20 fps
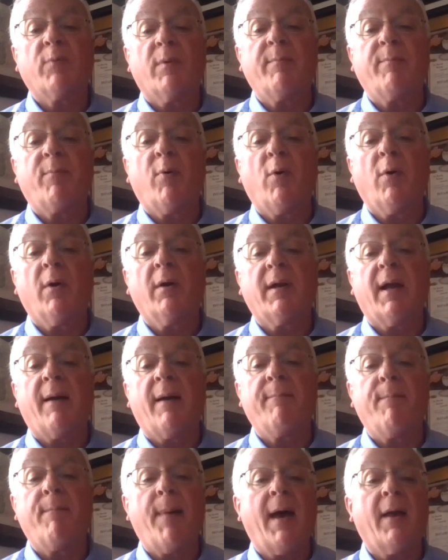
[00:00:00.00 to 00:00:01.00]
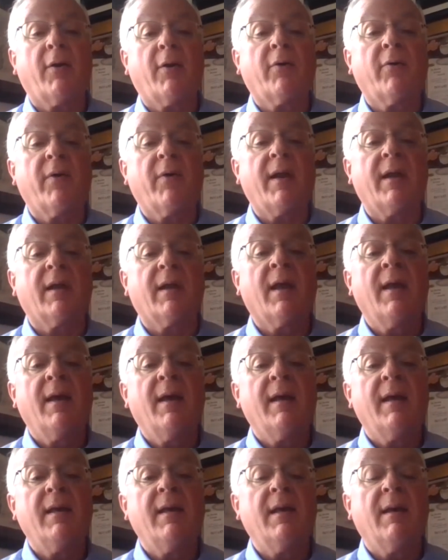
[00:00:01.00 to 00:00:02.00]
report on Battle Creek,
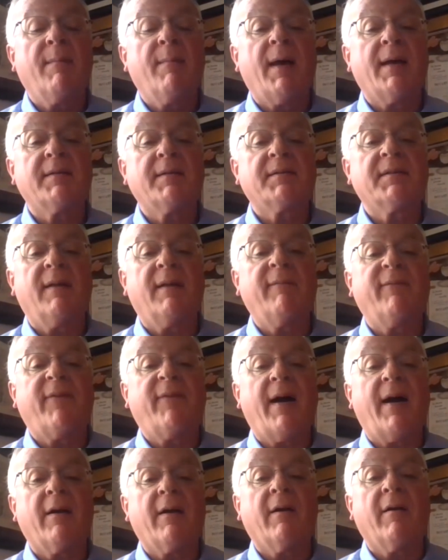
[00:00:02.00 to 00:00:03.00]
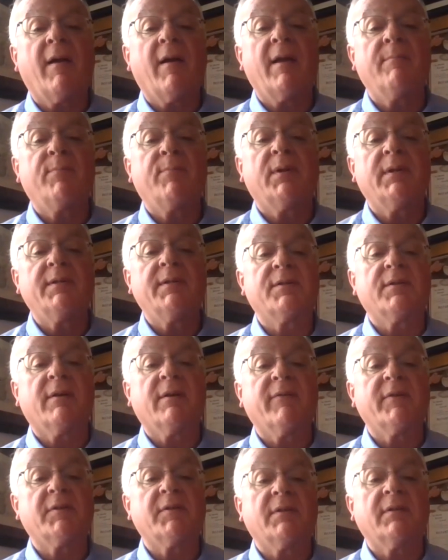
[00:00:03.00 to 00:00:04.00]
EMS, and fire and police
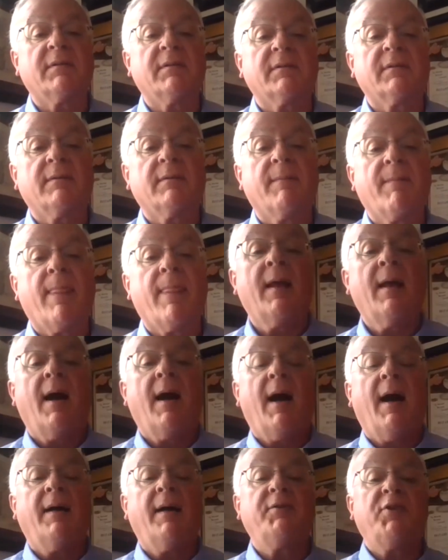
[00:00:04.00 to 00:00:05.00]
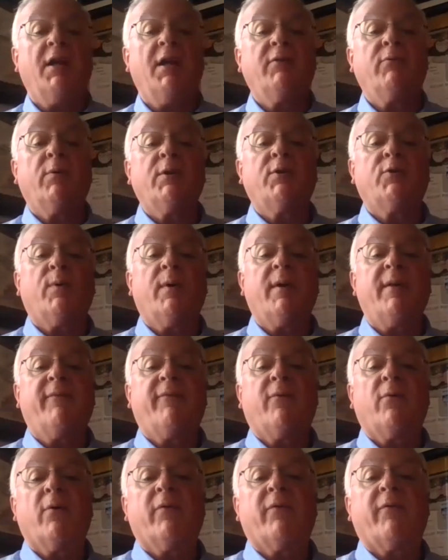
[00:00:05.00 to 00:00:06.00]
services. On January
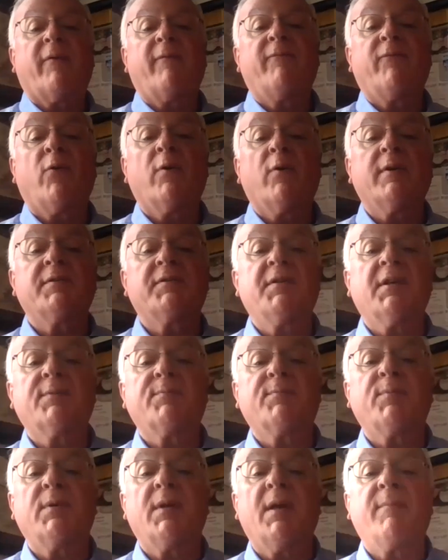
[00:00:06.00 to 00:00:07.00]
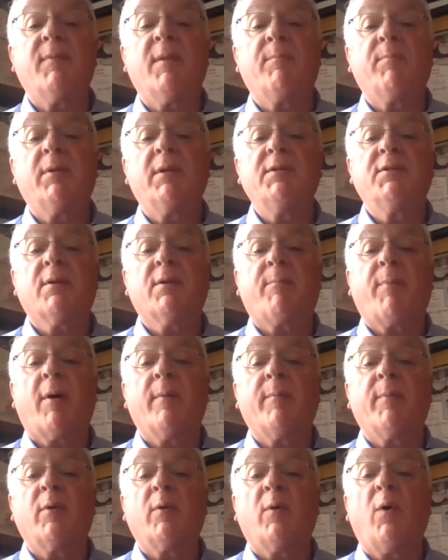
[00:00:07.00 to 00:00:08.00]
24th from 4 to 6 p.m., the police
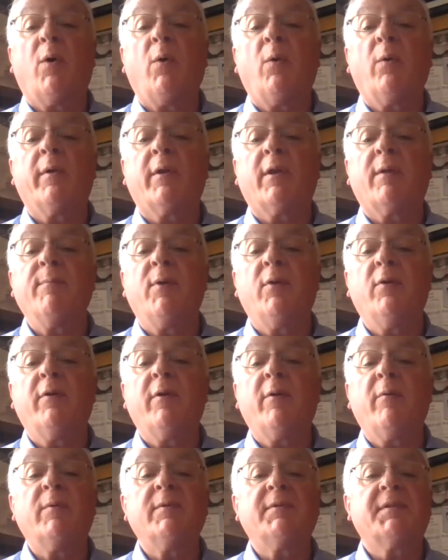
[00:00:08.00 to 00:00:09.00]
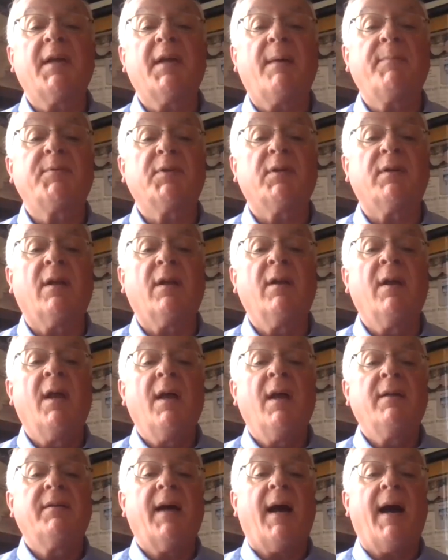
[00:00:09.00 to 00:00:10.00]
department will hold a community reception
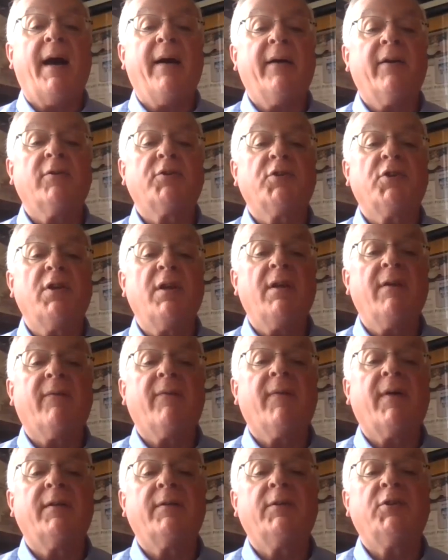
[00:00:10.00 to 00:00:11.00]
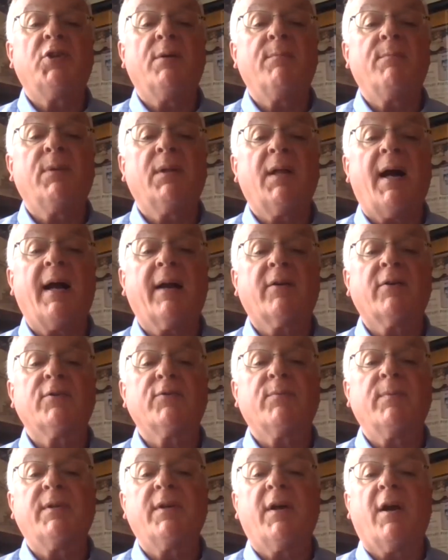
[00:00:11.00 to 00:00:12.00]
to honor Chief Jim
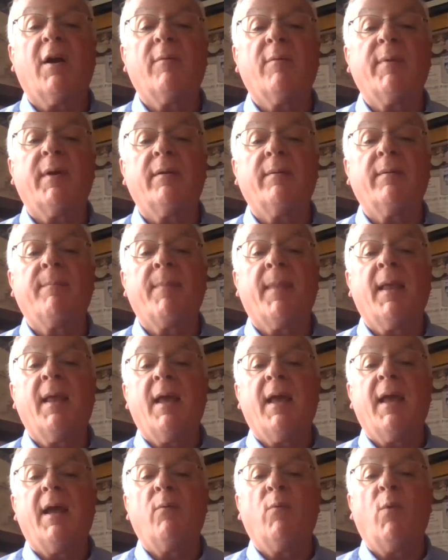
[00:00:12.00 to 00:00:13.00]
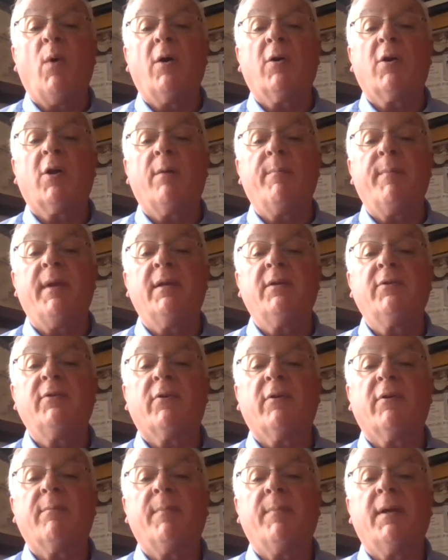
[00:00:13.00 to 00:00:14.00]
Blocker's retirement and welcome
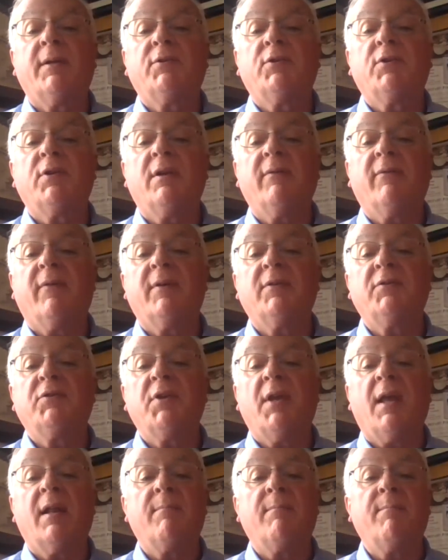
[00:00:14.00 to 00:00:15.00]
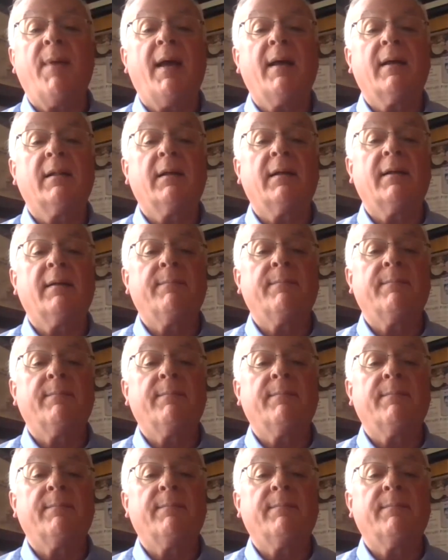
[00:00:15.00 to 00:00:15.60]
Interim Chief Shannon Bagley.